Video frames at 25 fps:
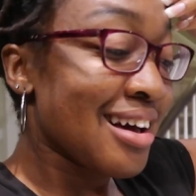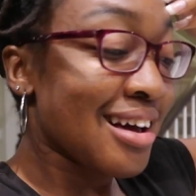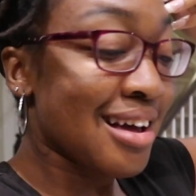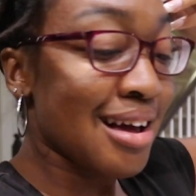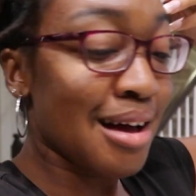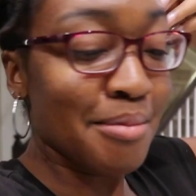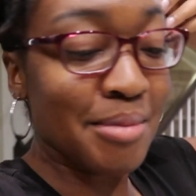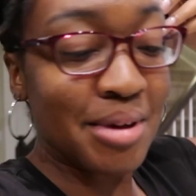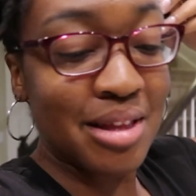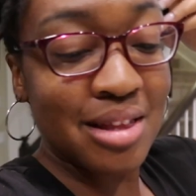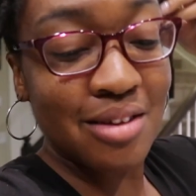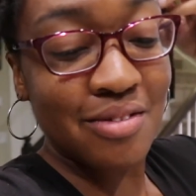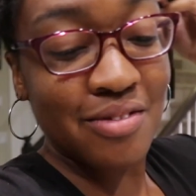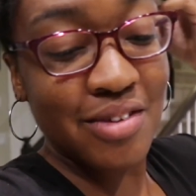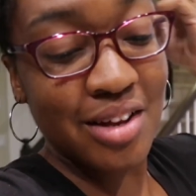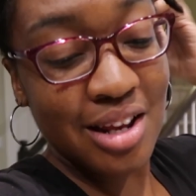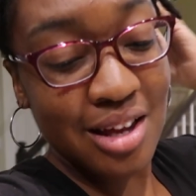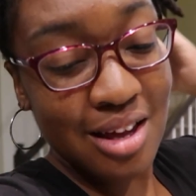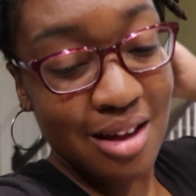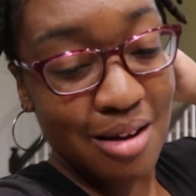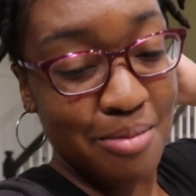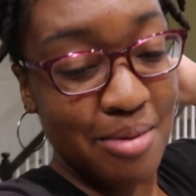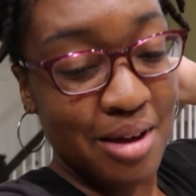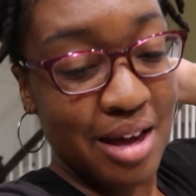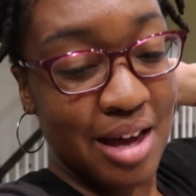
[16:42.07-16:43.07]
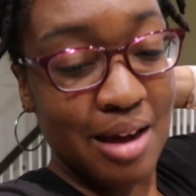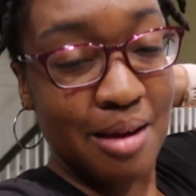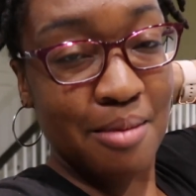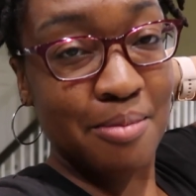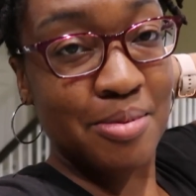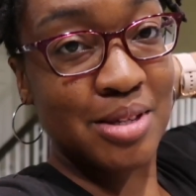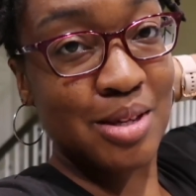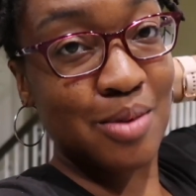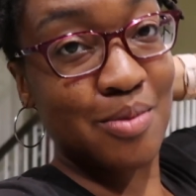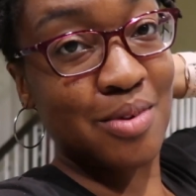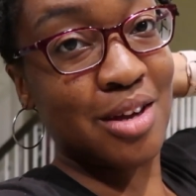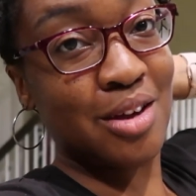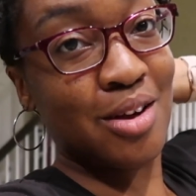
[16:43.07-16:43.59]
Come in the video,
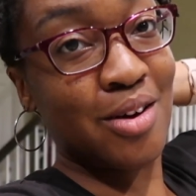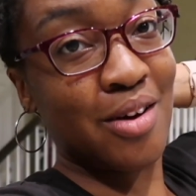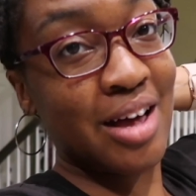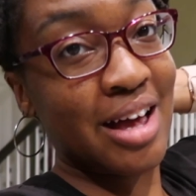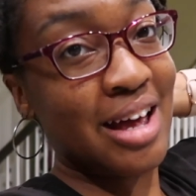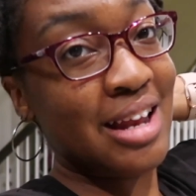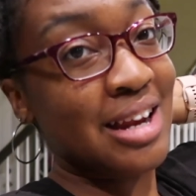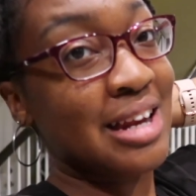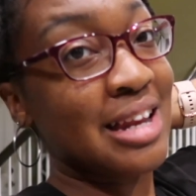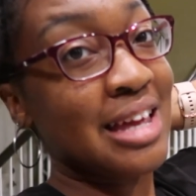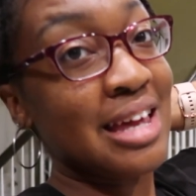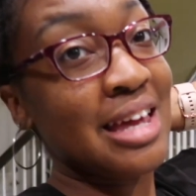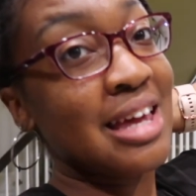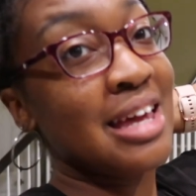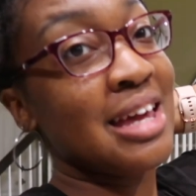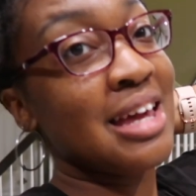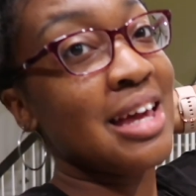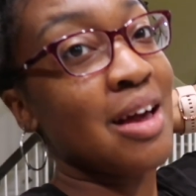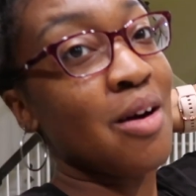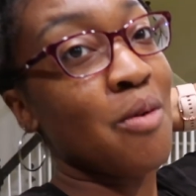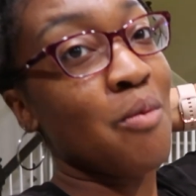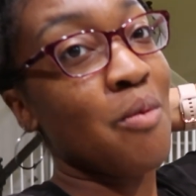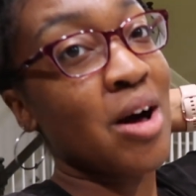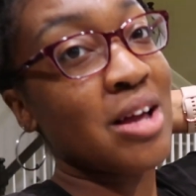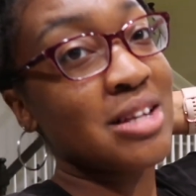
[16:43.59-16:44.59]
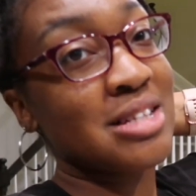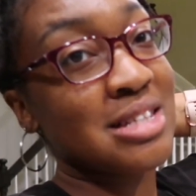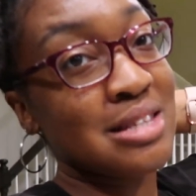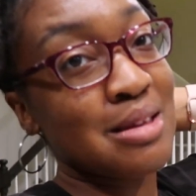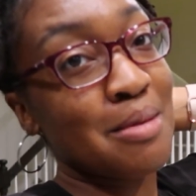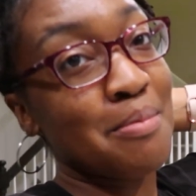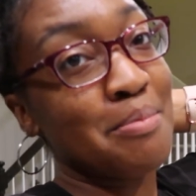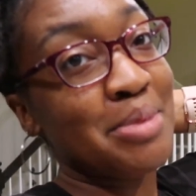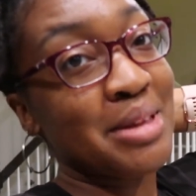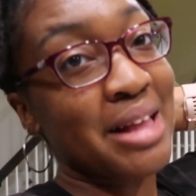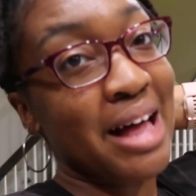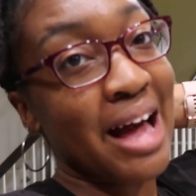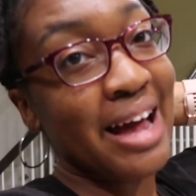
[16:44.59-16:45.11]
babe, so we can go ahead and eat and watch
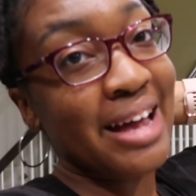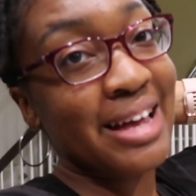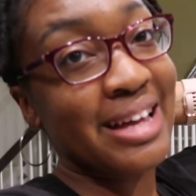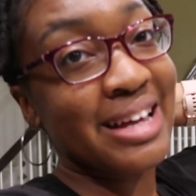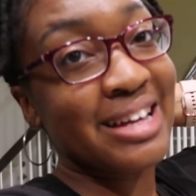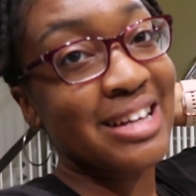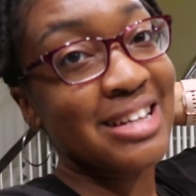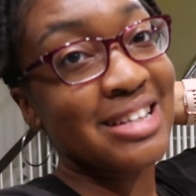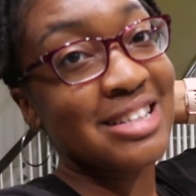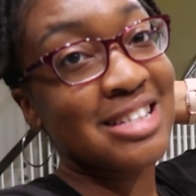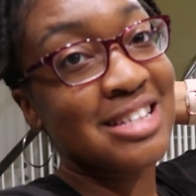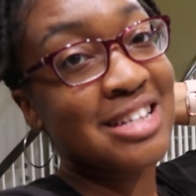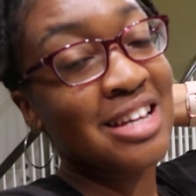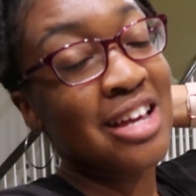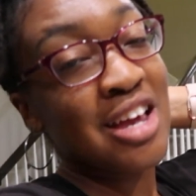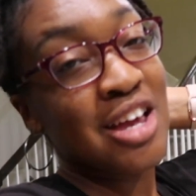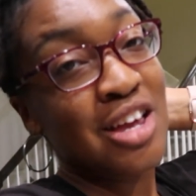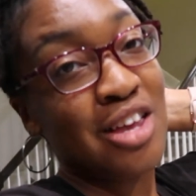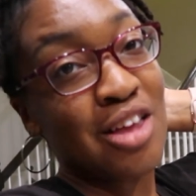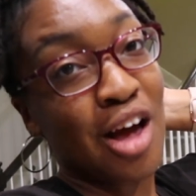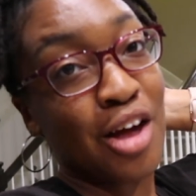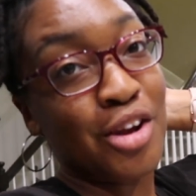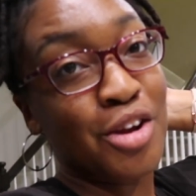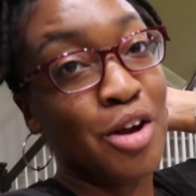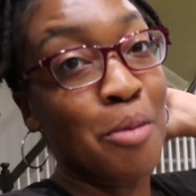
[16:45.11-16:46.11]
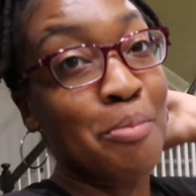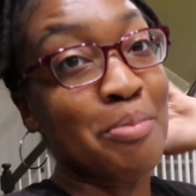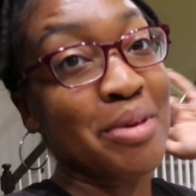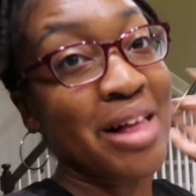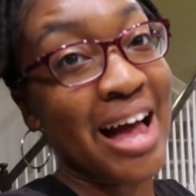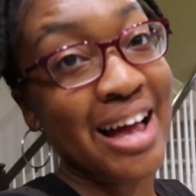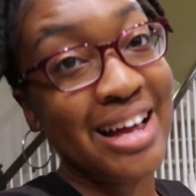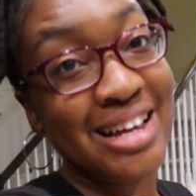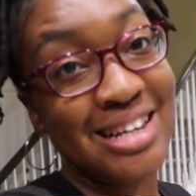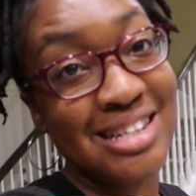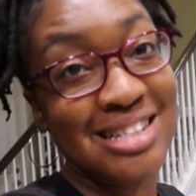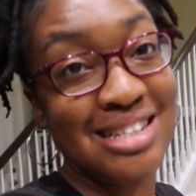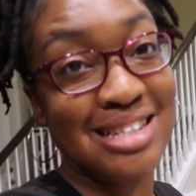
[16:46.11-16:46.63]
some Blackish. Y'all know
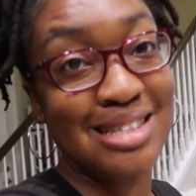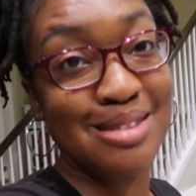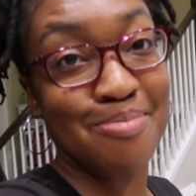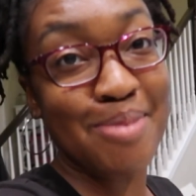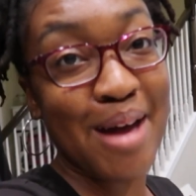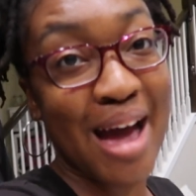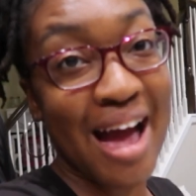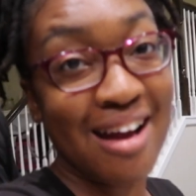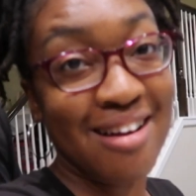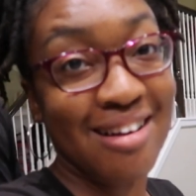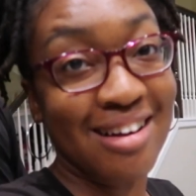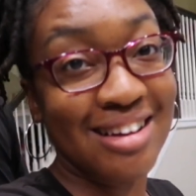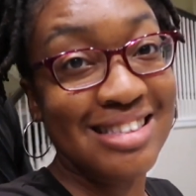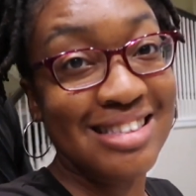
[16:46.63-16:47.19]
Blackish is back